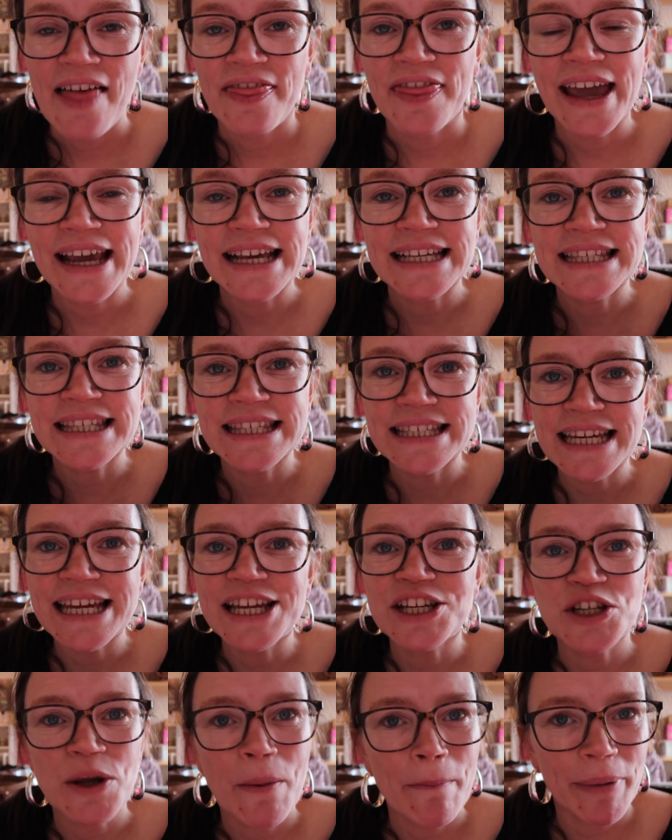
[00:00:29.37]
They
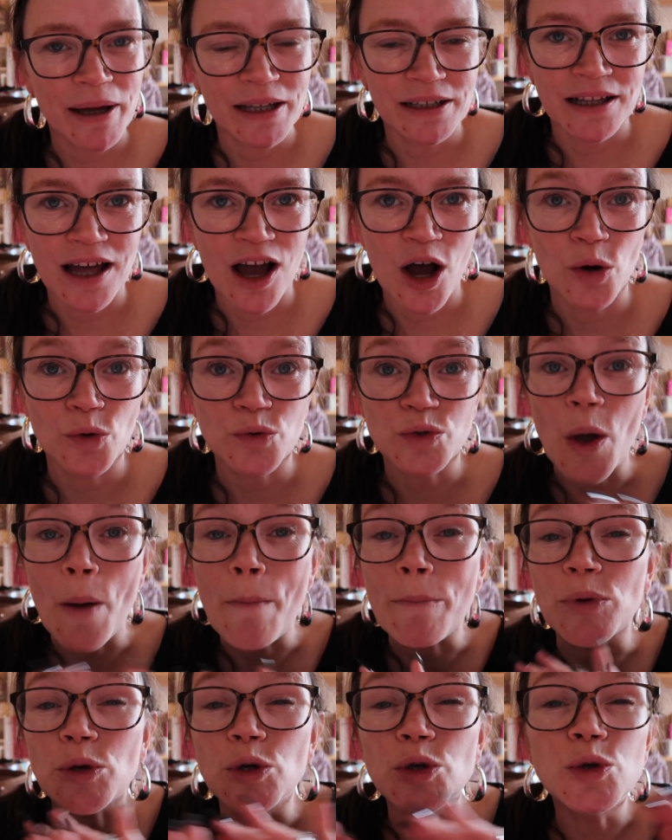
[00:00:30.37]
stitch buttonholes
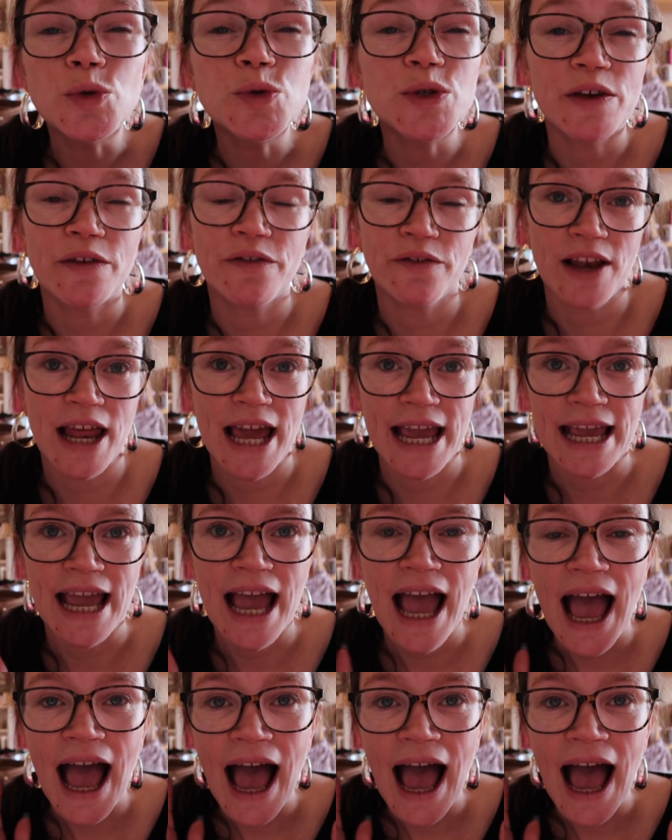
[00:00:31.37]
beautifully,